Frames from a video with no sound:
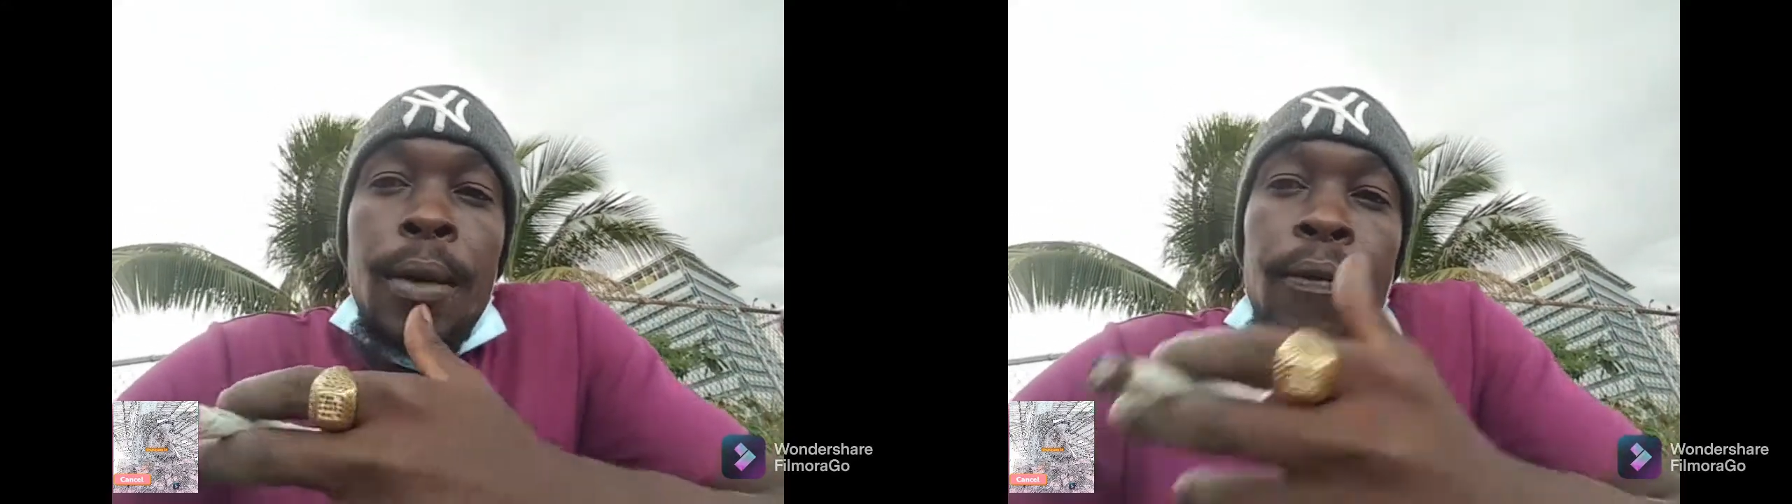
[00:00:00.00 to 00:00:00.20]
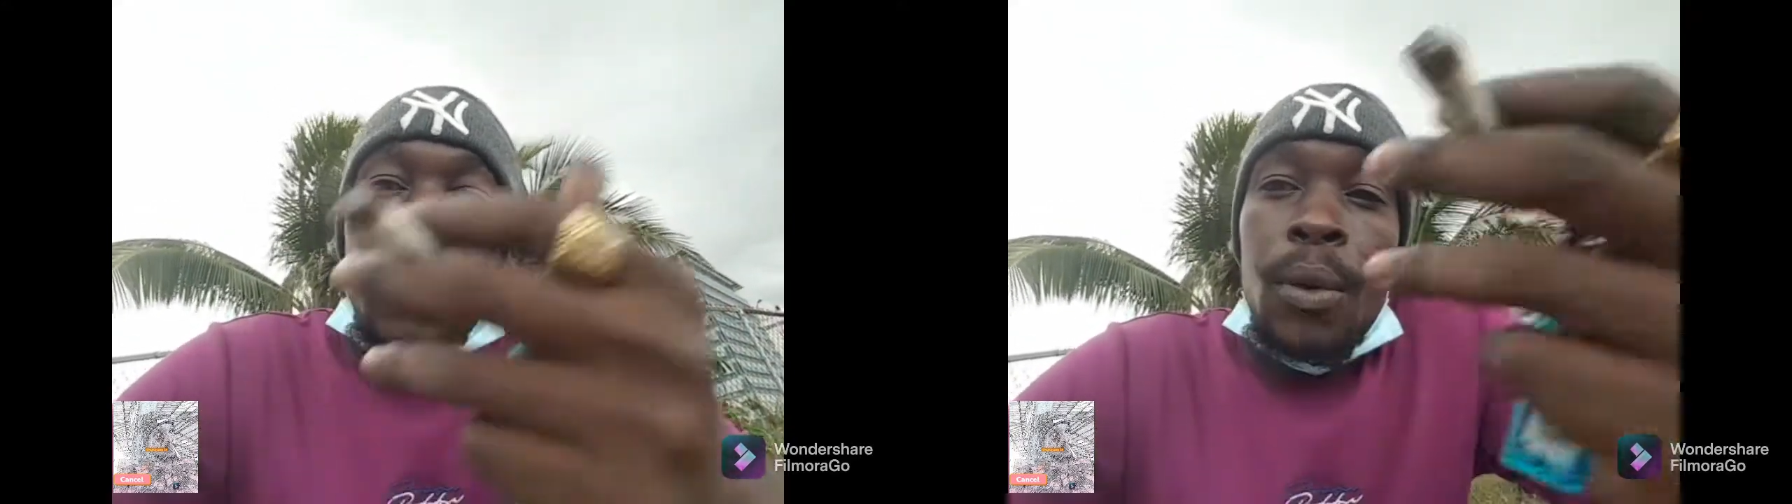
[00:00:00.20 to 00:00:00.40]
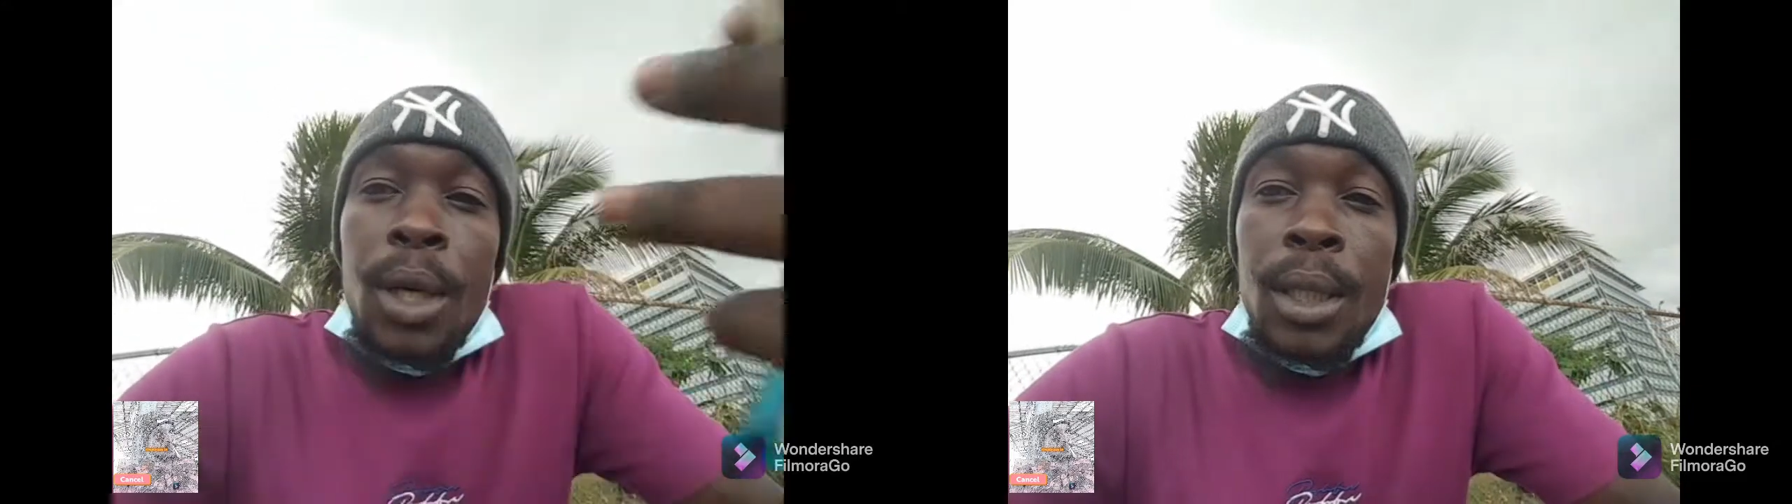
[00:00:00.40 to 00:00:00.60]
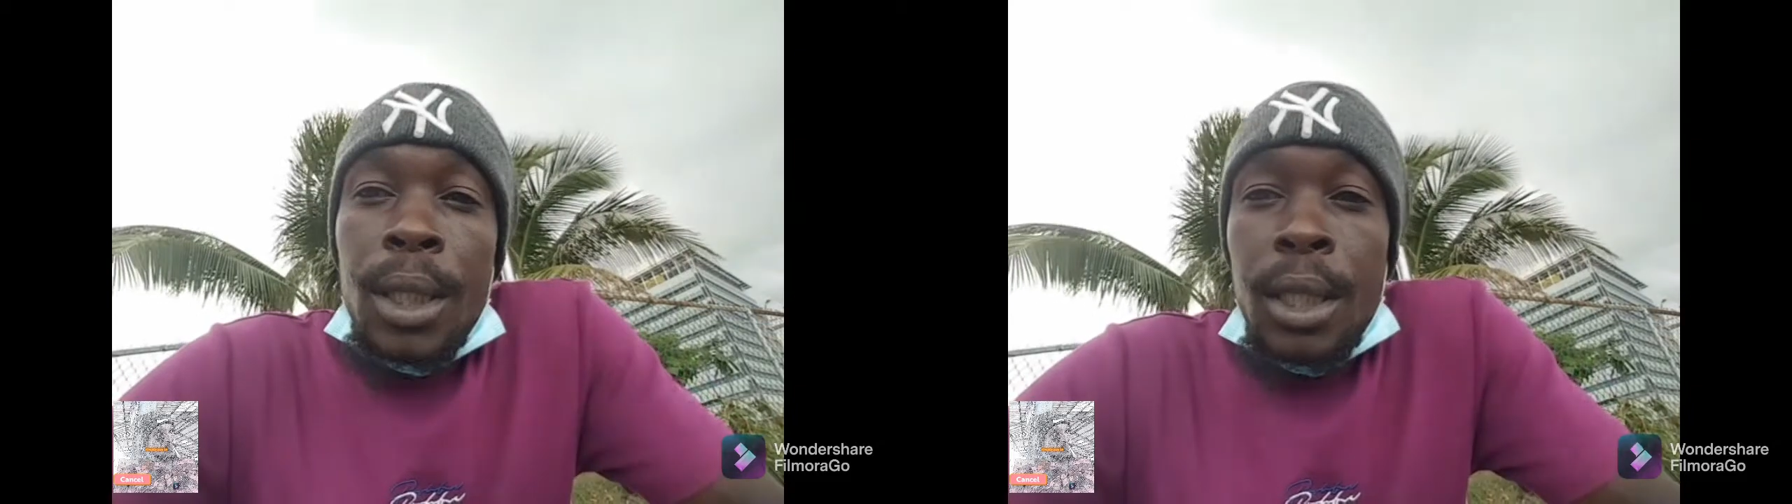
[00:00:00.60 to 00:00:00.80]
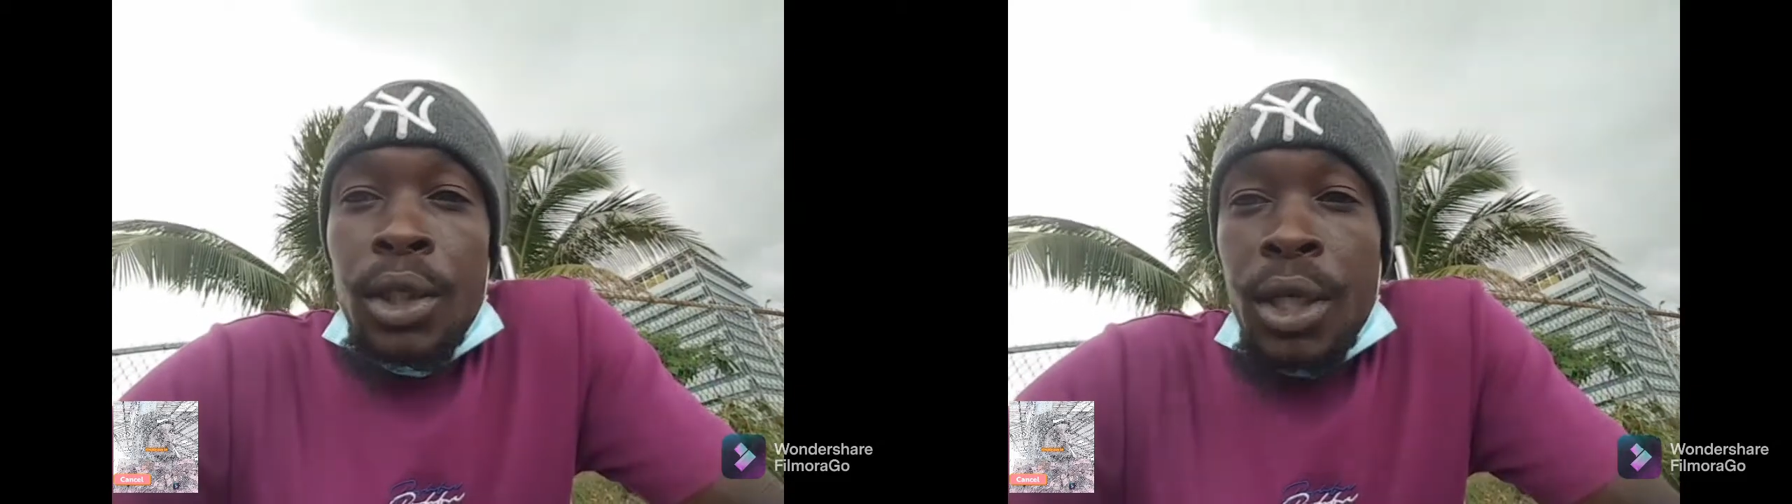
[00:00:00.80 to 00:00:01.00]
If you
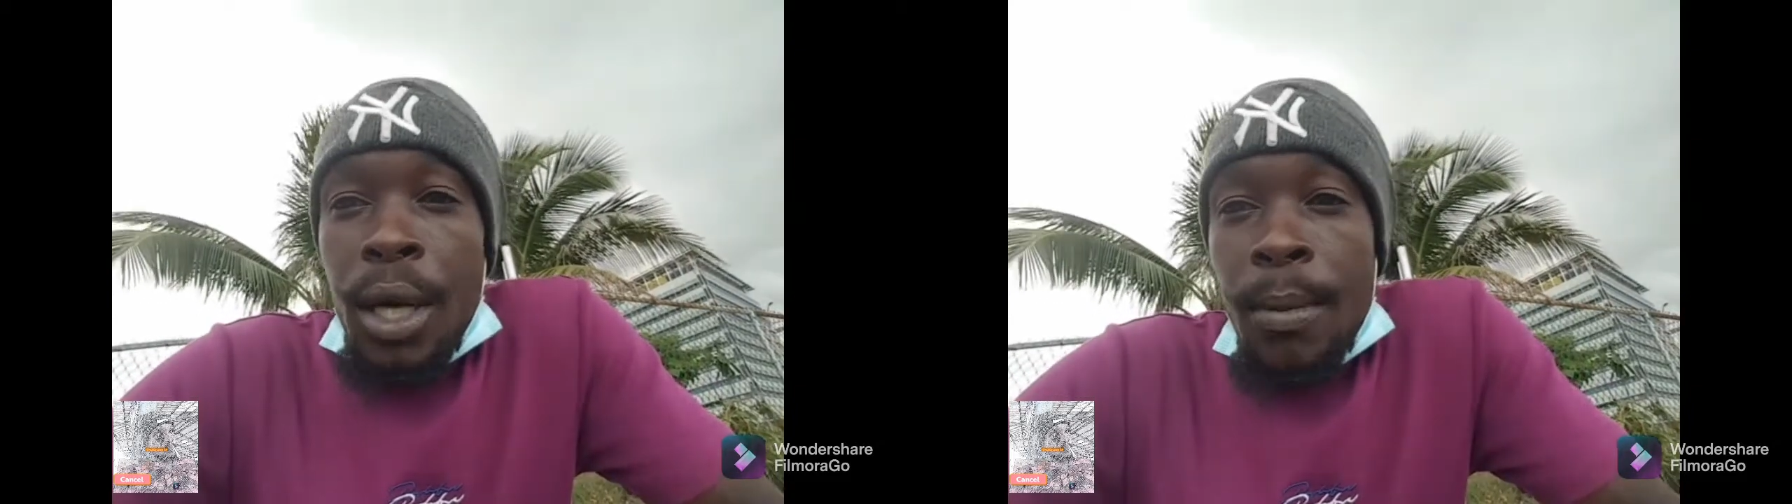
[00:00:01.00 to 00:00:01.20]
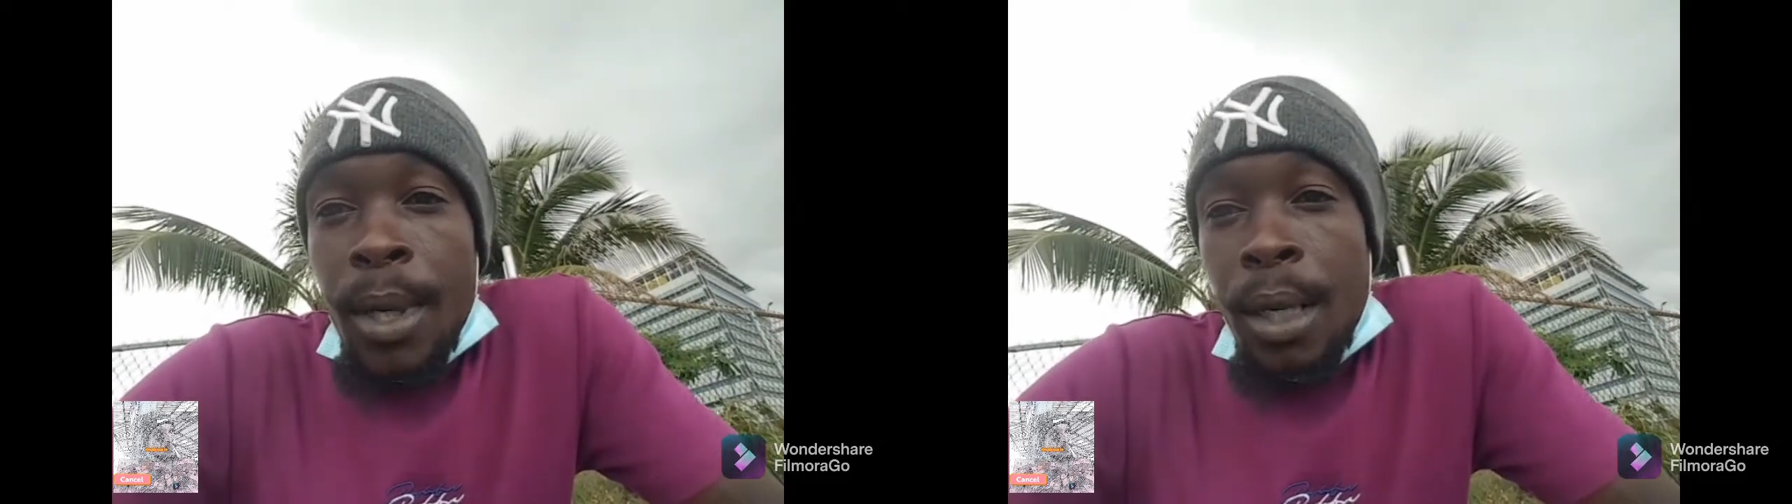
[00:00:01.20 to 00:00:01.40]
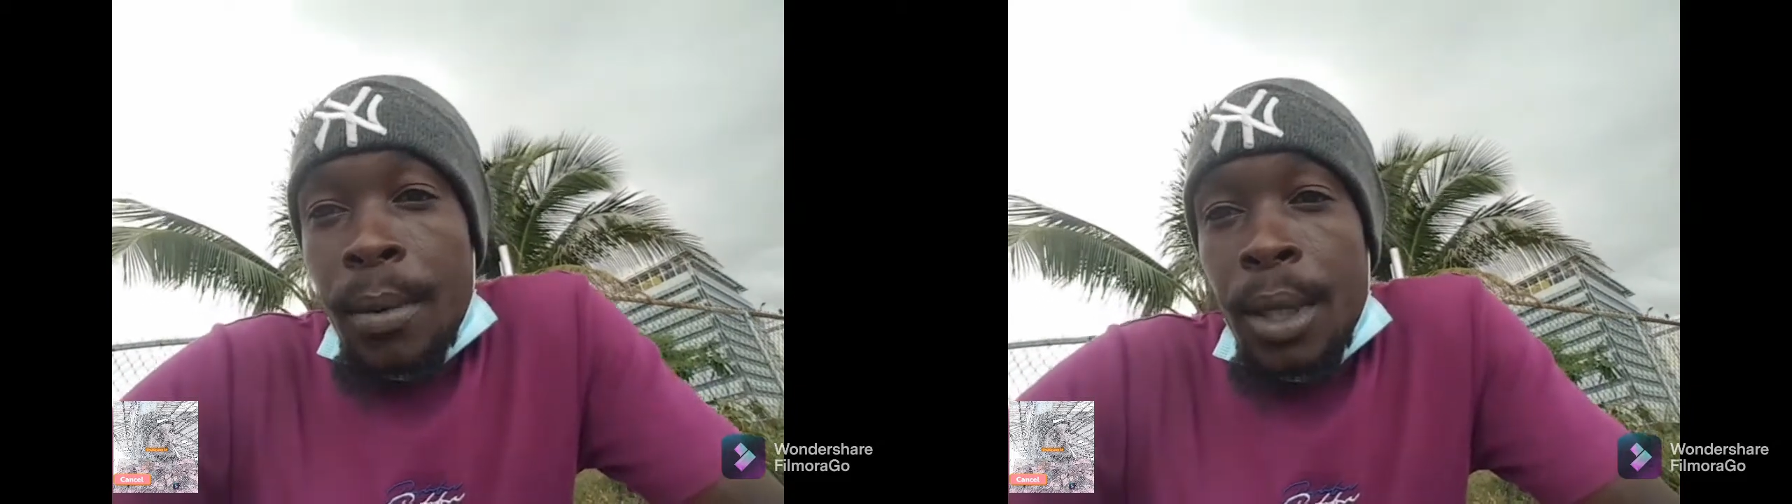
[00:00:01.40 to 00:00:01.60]
want a job or you've